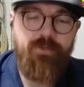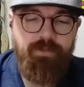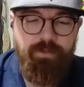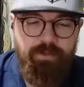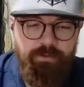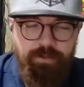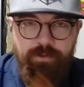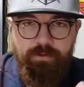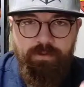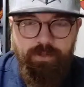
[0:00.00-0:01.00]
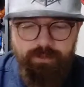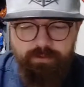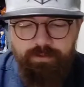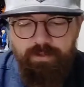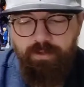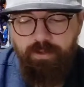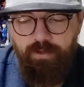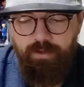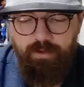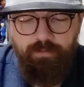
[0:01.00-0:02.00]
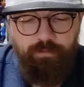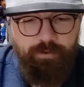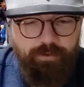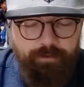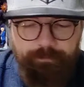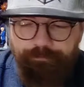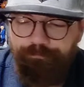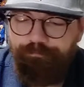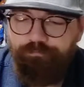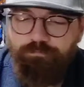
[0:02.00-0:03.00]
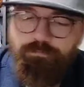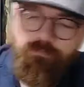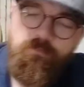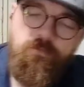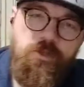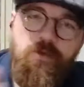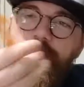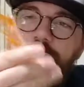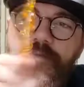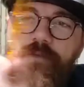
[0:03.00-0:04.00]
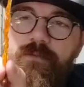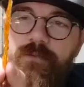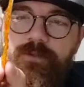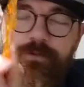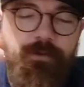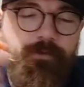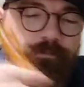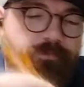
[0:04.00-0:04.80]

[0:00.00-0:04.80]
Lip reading: as adult collectors, if we are. You want the flaming sword.